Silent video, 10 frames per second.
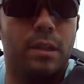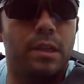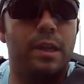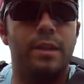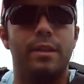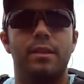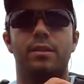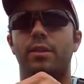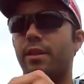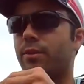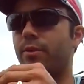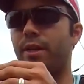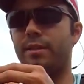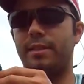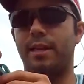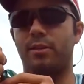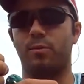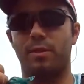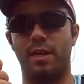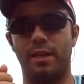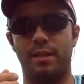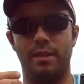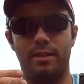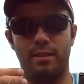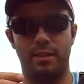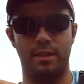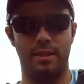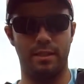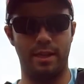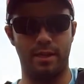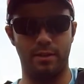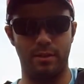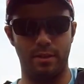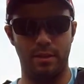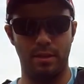Alright, so that 3/8 ounce was not getting down